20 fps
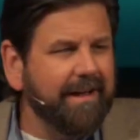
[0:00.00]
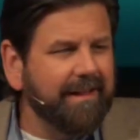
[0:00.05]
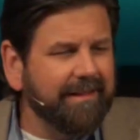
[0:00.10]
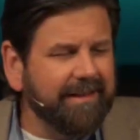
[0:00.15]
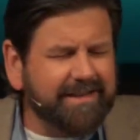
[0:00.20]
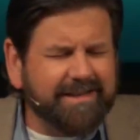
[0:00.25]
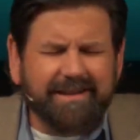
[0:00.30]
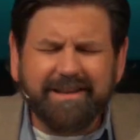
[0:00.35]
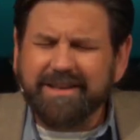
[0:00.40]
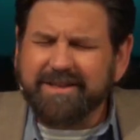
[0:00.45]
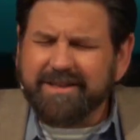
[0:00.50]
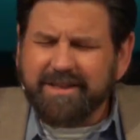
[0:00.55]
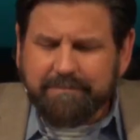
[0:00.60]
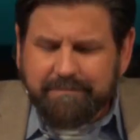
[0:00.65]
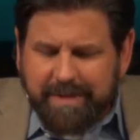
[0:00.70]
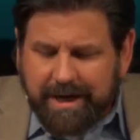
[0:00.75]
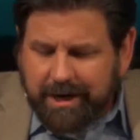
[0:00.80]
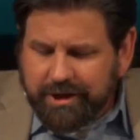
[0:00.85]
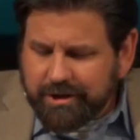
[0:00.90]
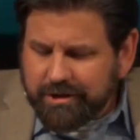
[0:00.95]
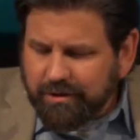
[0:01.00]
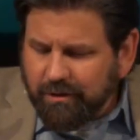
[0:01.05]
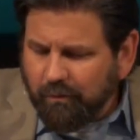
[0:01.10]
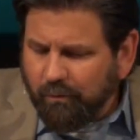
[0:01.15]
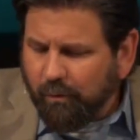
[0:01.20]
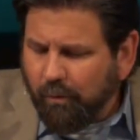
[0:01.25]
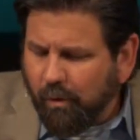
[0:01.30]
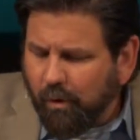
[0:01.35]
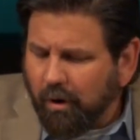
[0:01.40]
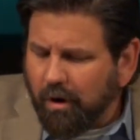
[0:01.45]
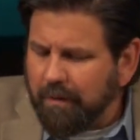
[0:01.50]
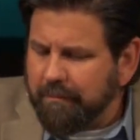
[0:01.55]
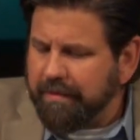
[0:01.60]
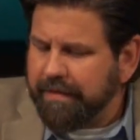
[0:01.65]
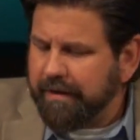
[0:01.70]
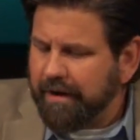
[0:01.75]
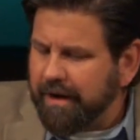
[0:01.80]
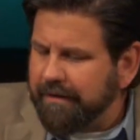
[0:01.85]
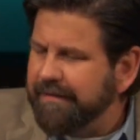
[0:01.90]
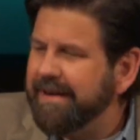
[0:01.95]
listen to this, diminish the
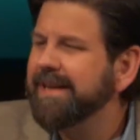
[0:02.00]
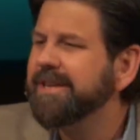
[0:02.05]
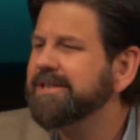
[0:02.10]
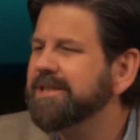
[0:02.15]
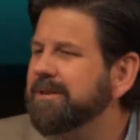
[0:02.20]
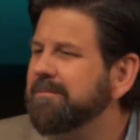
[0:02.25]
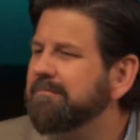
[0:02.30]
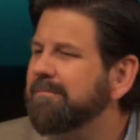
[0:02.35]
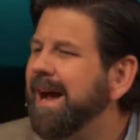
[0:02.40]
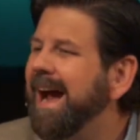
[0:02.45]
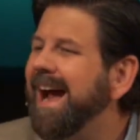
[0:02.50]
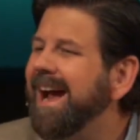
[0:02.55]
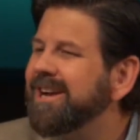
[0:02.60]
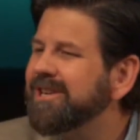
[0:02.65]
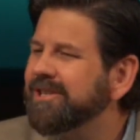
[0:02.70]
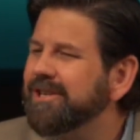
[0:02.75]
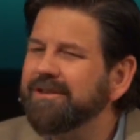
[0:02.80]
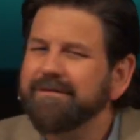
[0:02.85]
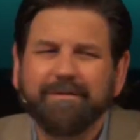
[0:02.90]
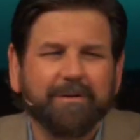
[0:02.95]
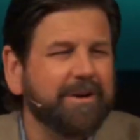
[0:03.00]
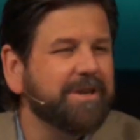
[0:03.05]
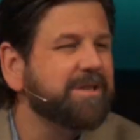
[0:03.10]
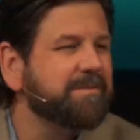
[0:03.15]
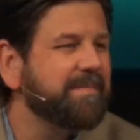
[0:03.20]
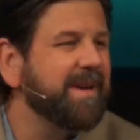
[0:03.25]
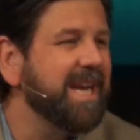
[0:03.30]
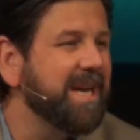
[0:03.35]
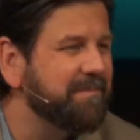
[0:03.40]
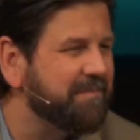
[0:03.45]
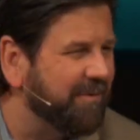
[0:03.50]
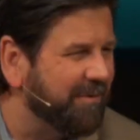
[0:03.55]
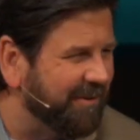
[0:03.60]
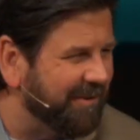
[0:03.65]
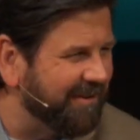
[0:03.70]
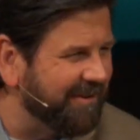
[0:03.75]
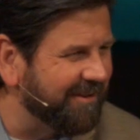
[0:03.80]
warmth of his compassion for his people.